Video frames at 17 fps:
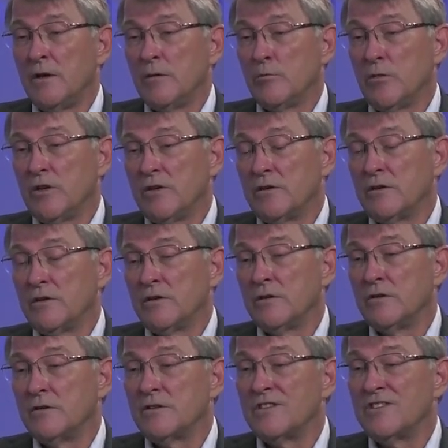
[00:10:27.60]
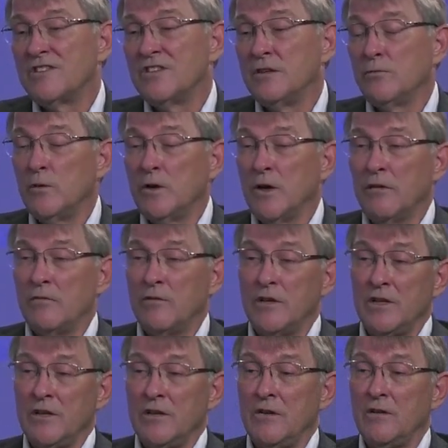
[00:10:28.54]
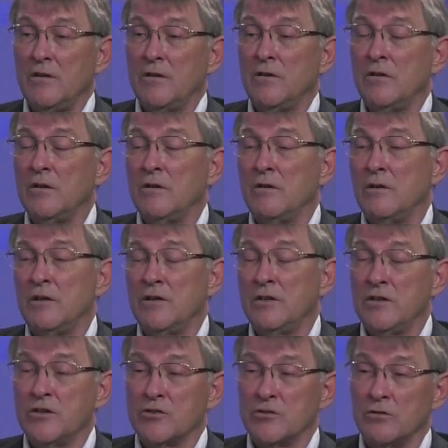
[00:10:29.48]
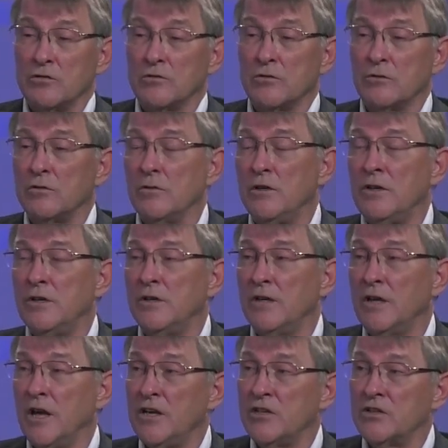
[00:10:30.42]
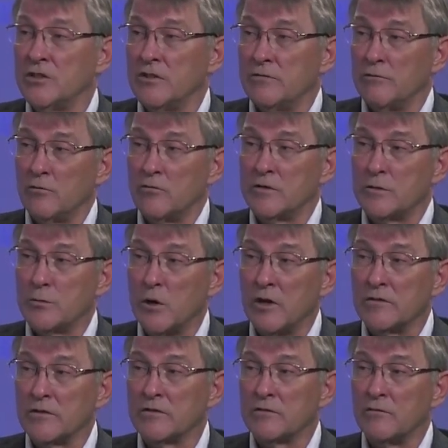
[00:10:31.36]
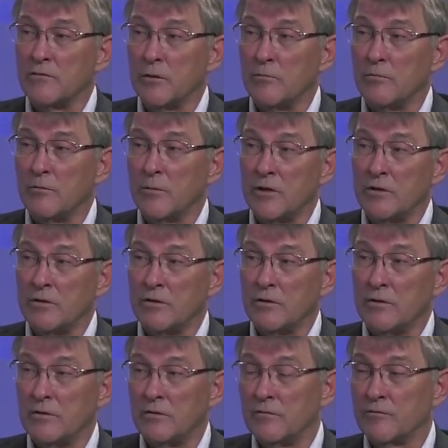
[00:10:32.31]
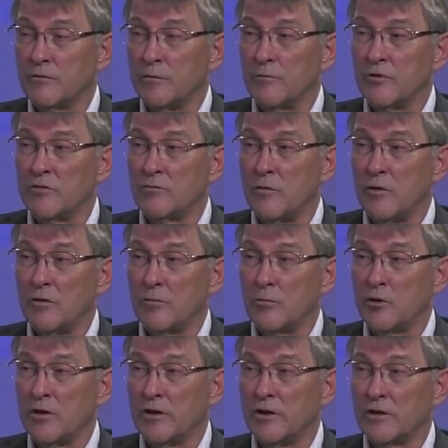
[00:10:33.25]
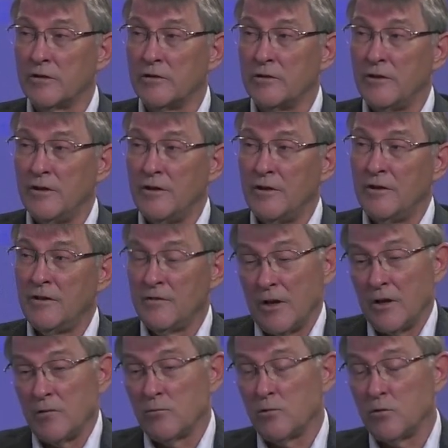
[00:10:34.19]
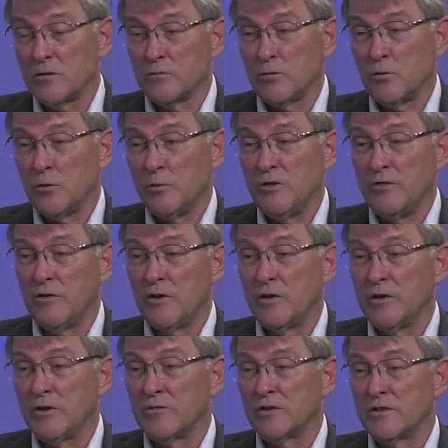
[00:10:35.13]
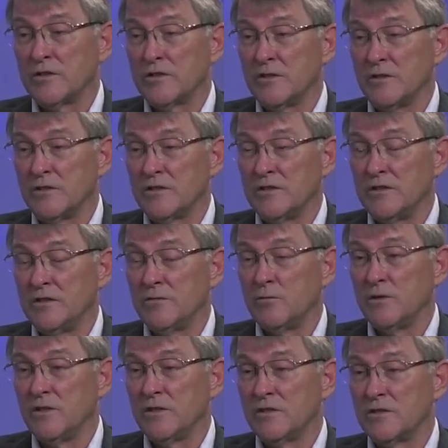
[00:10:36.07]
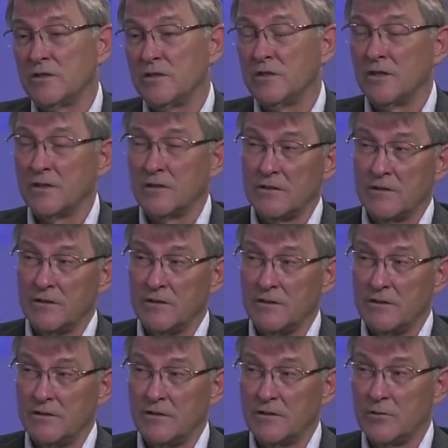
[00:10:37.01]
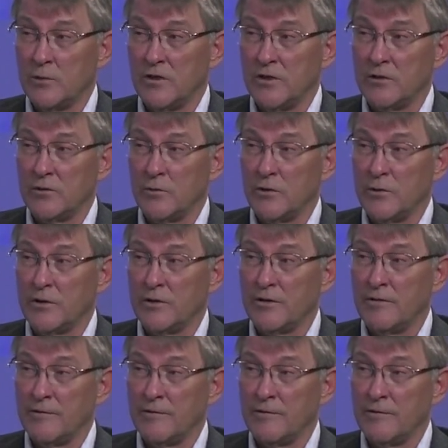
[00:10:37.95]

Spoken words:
but to see if we have any initial indication of a response from the product. That, of course, will be very interesting to see if we can see that in 2021.